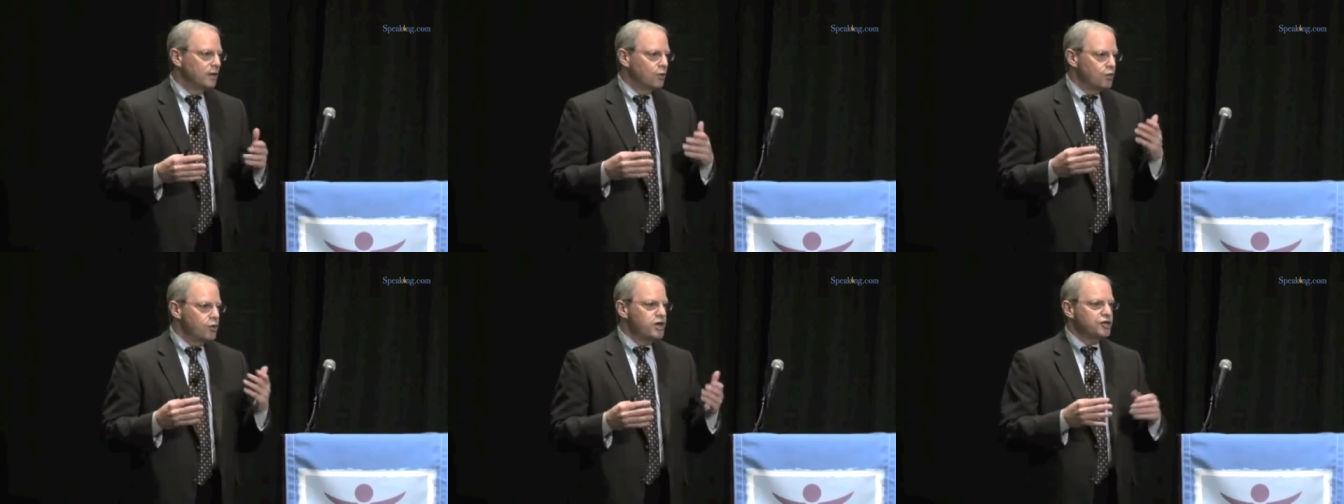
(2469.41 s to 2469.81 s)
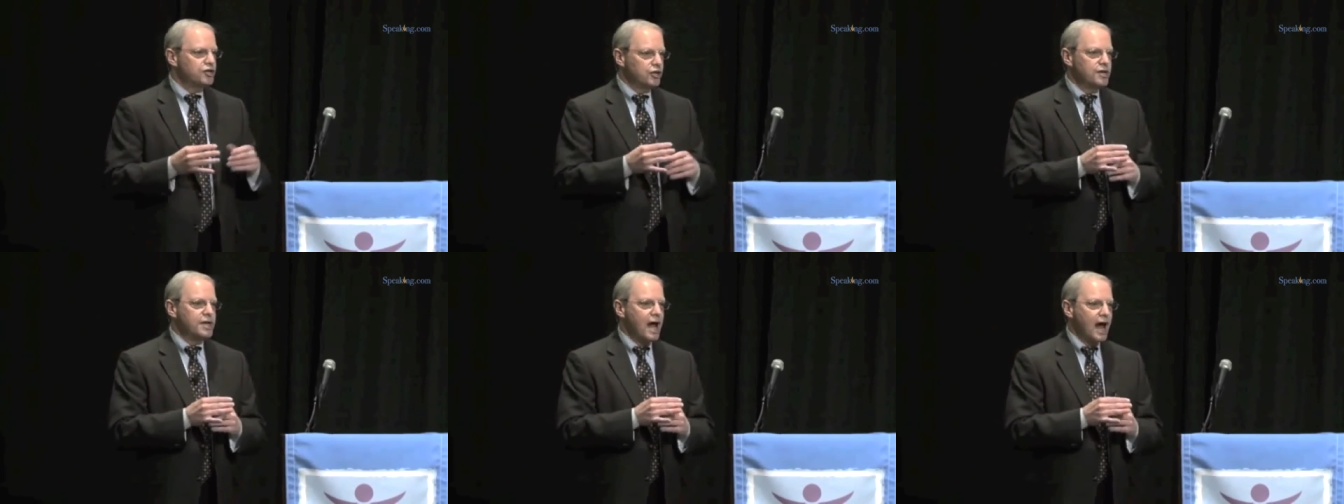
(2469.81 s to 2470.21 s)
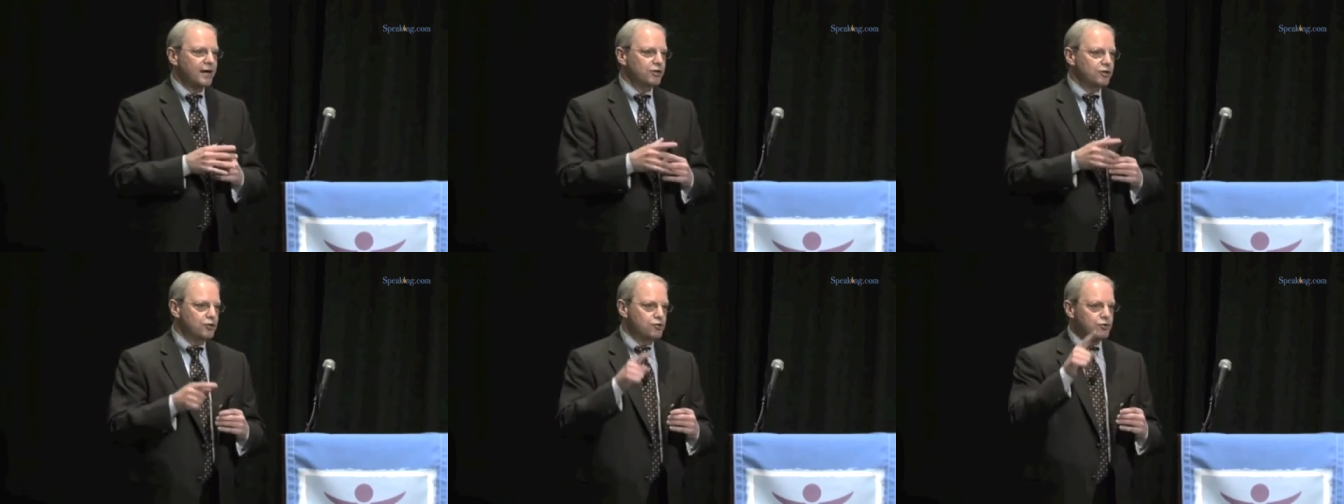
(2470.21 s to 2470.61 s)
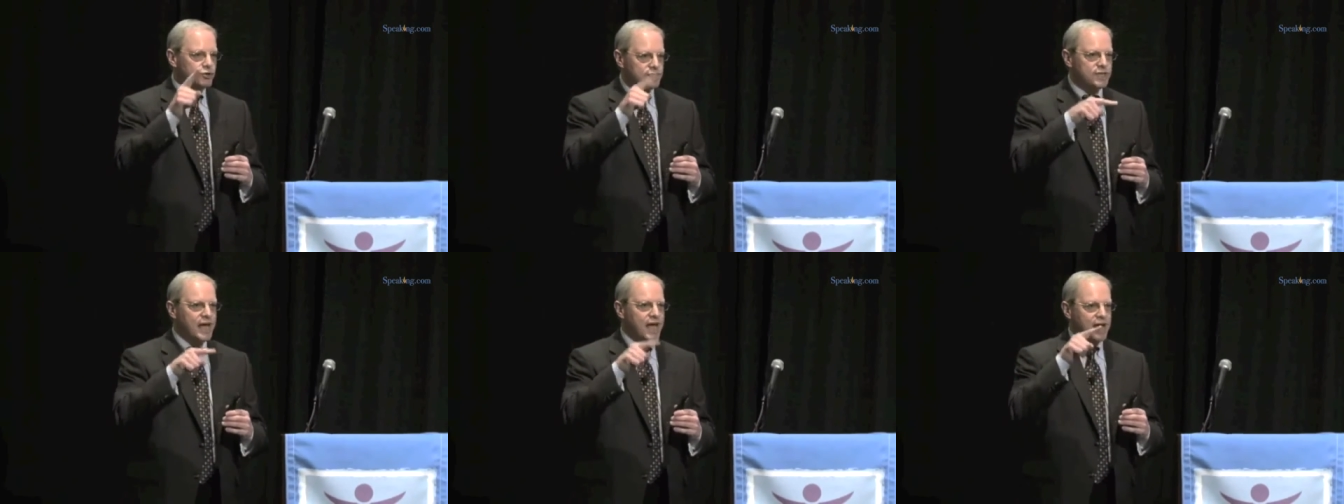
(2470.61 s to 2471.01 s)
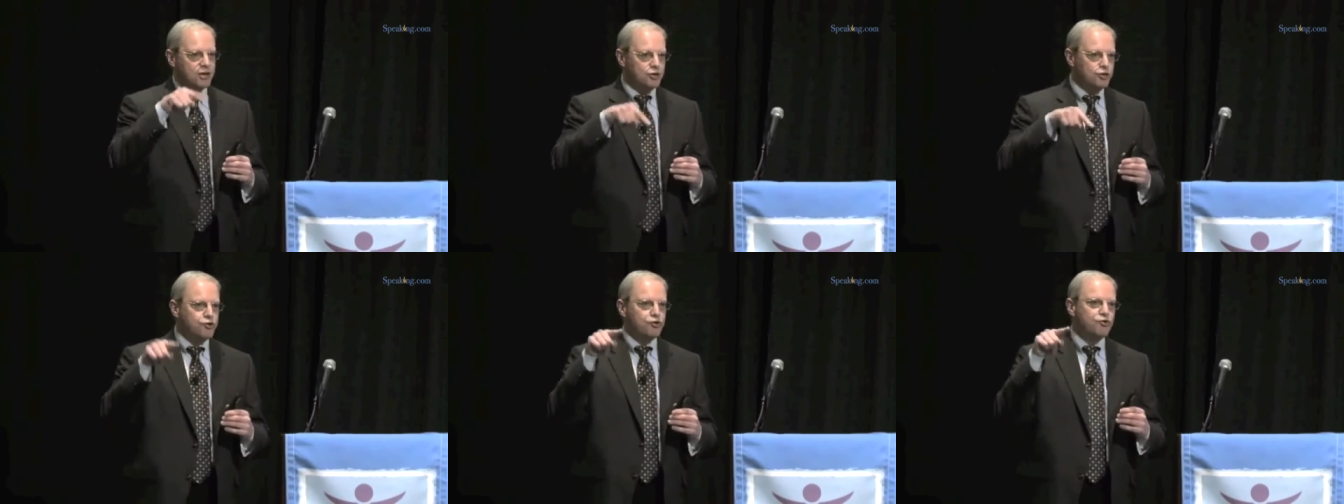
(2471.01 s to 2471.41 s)
we should not use
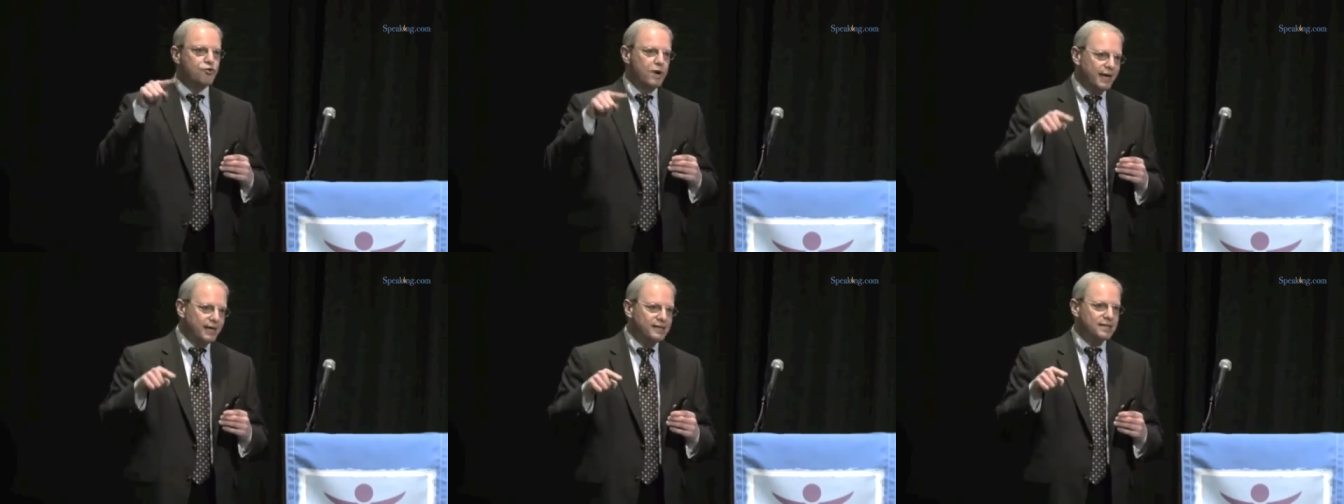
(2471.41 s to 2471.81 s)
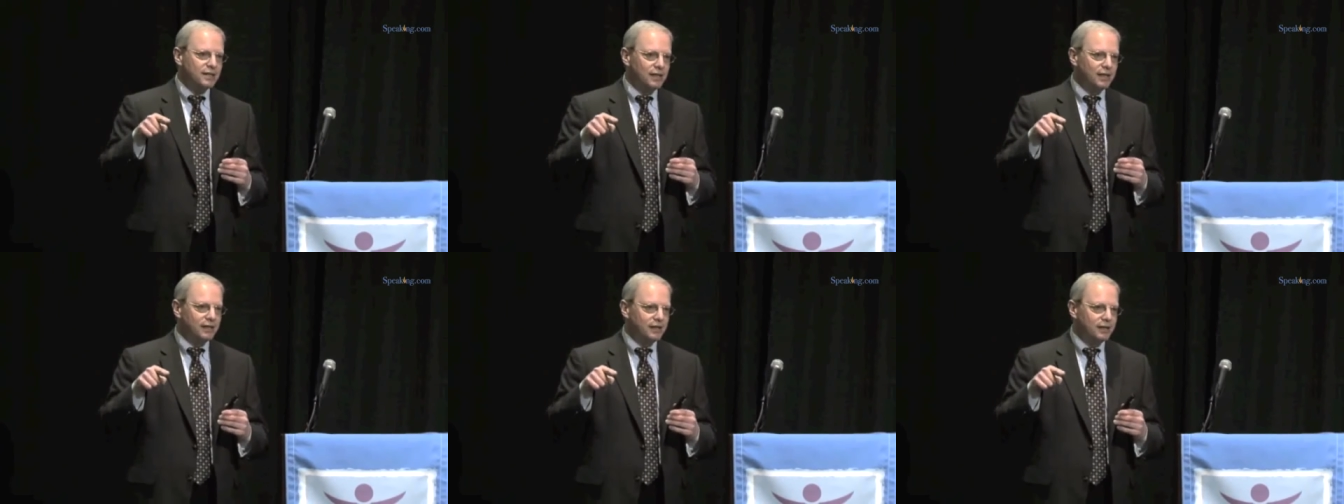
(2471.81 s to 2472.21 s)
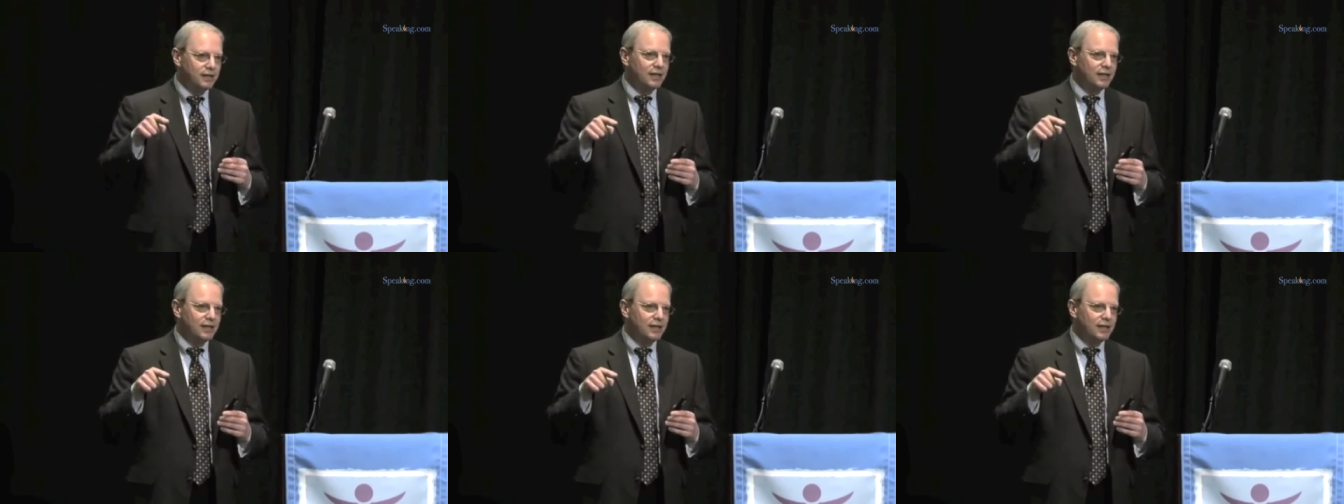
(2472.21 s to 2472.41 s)
10U insulin